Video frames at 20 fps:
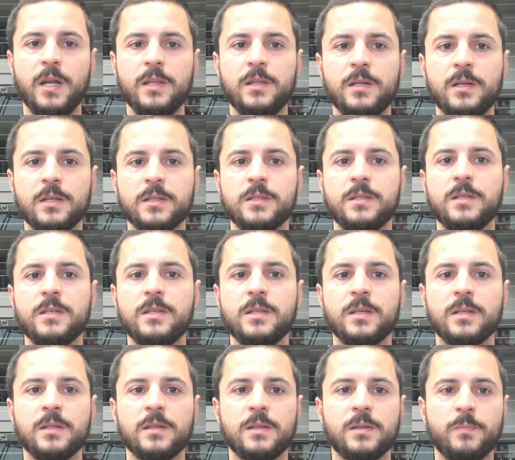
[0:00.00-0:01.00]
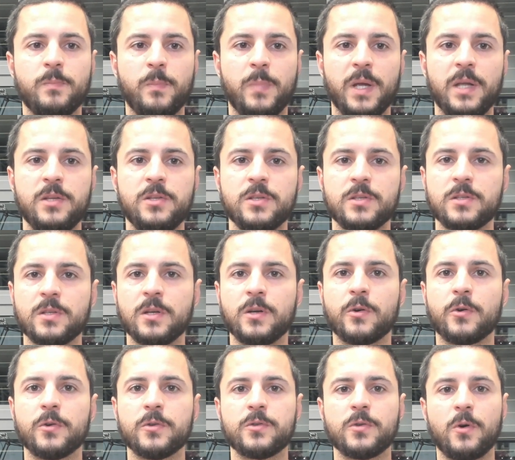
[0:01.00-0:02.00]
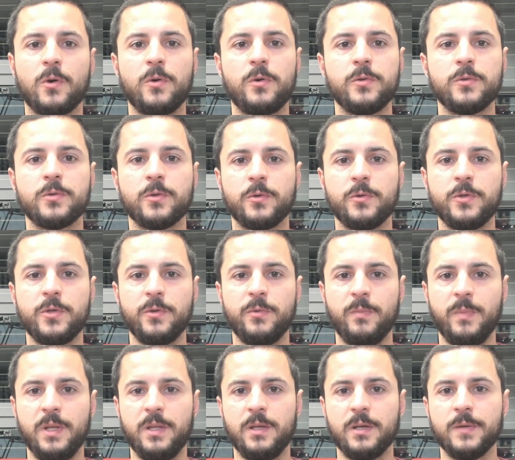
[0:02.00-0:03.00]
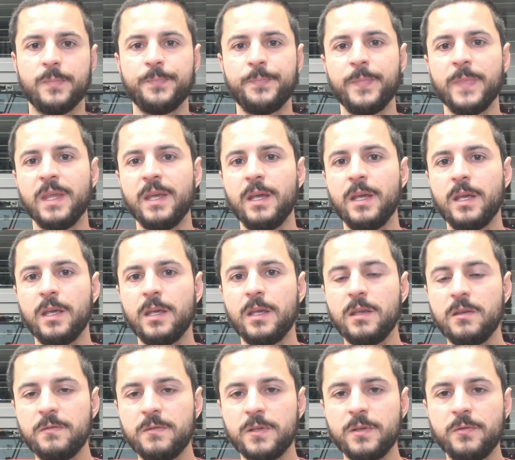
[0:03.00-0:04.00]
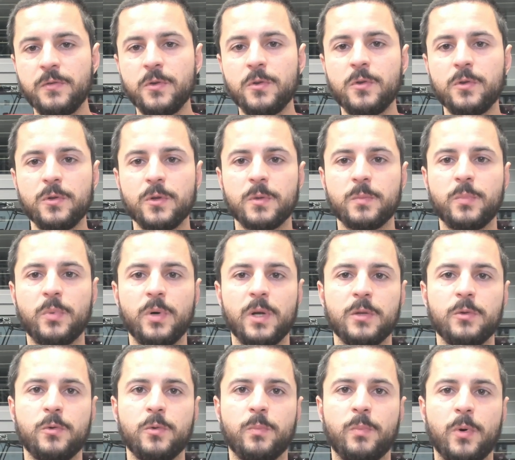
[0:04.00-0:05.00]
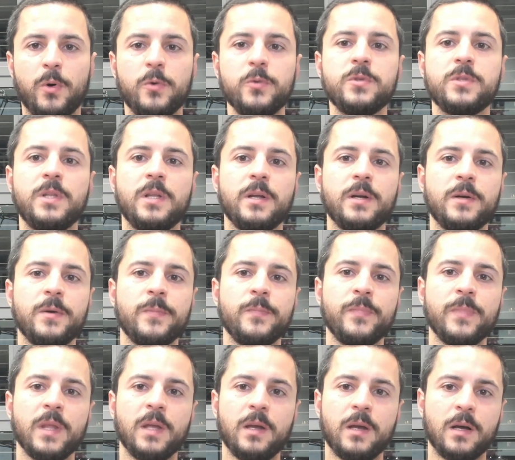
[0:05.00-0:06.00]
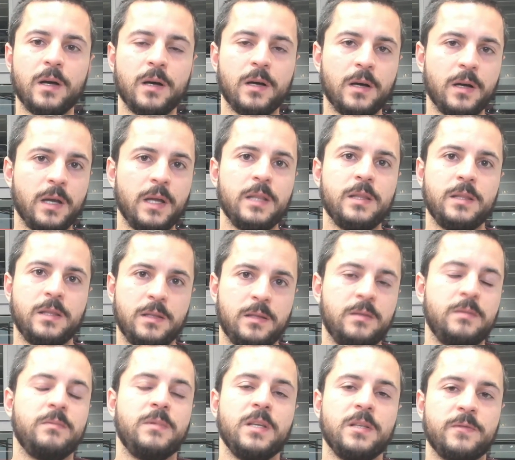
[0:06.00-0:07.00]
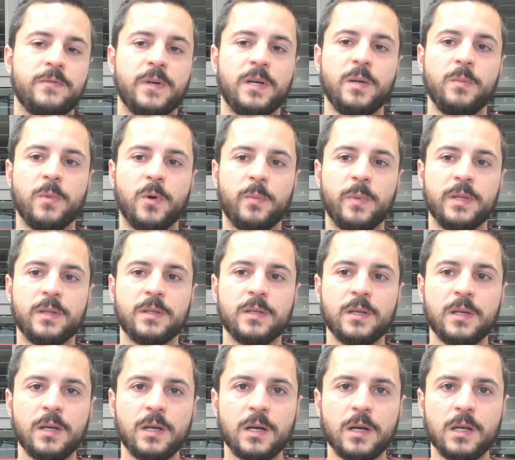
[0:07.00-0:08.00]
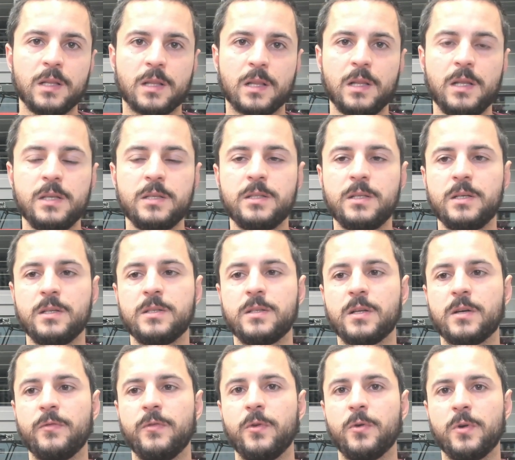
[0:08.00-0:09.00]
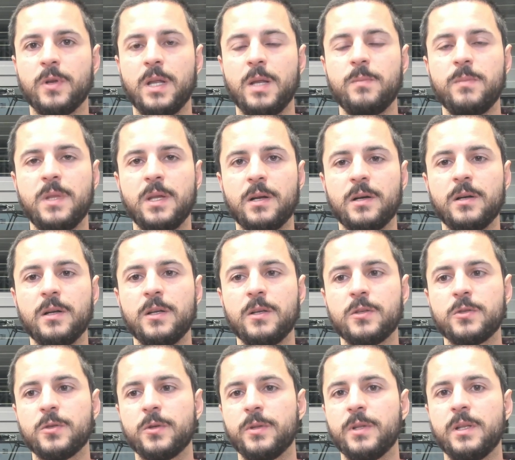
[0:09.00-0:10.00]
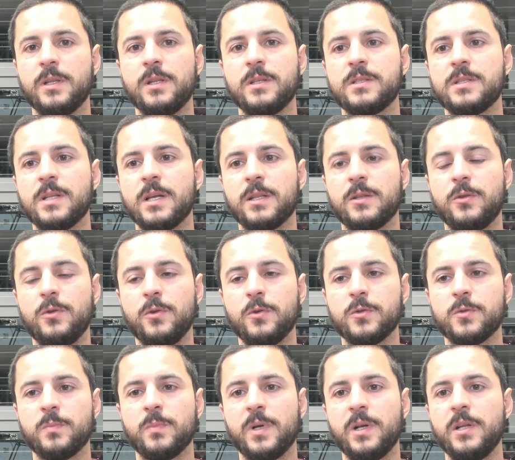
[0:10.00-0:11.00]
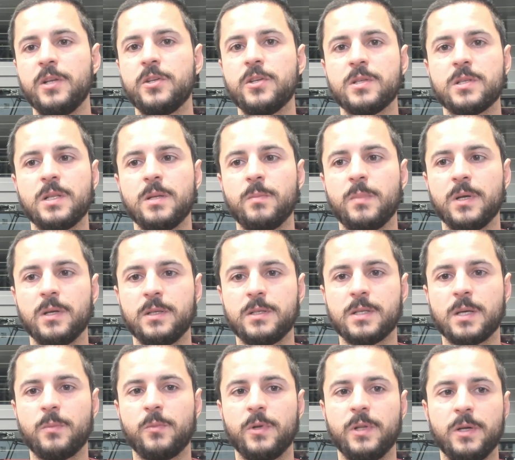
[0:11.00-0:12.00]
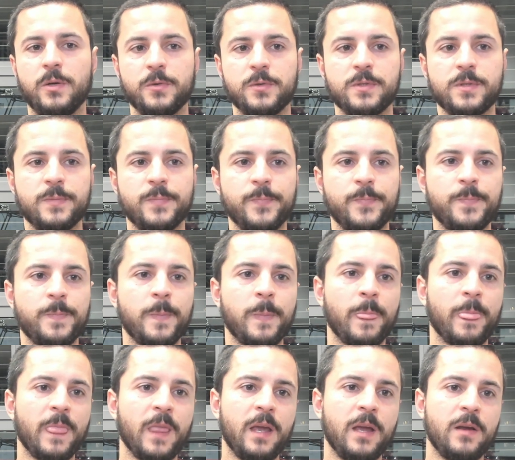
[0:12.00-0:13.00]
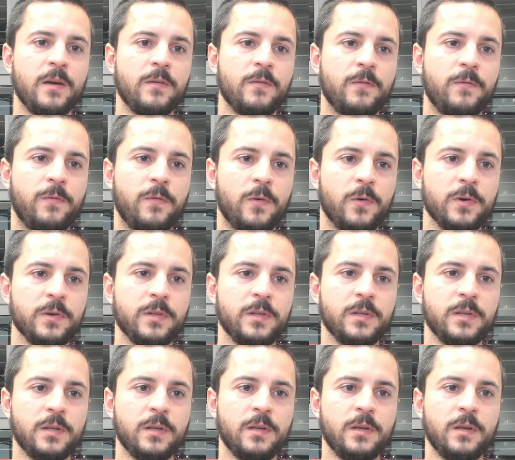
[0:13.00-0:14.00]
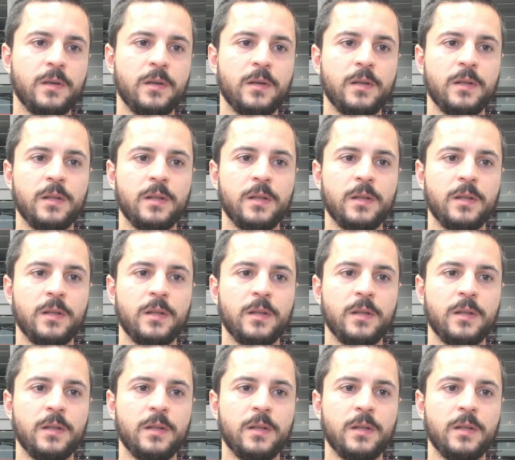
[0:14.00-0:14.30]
create consistent pages across all social media. Even if you do not want to post there at this very moment, at least reserve your name there so that it's not used maliciously by someone else. Fourth,